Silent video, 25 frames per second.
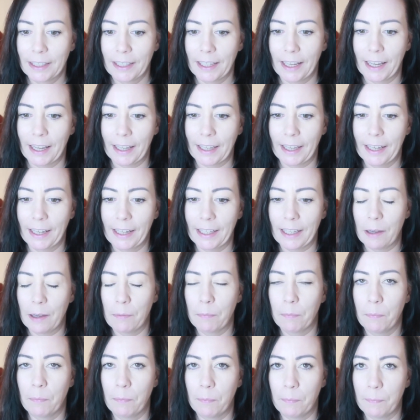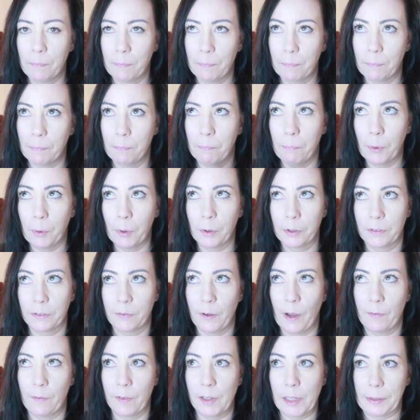I kind of get bored of
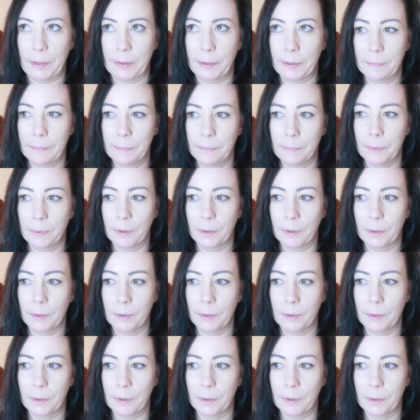having them,